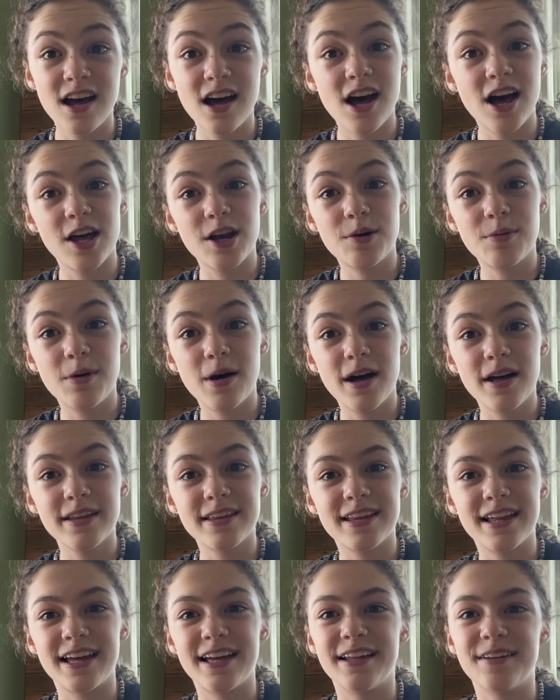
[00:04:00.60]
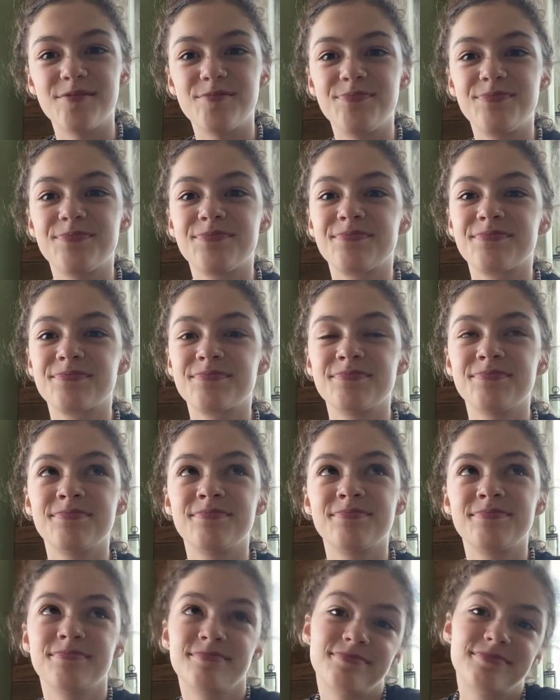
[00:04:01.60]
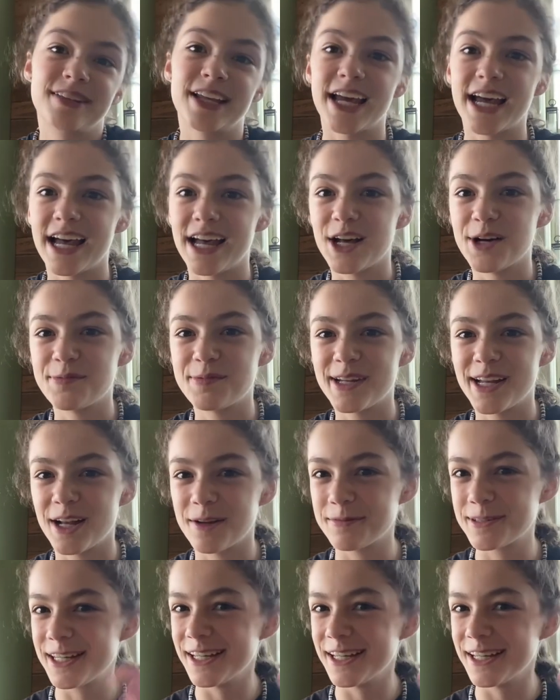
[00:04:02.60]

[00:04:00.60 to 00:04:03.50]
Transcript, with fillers: on a wall, then yeah, I hope it helps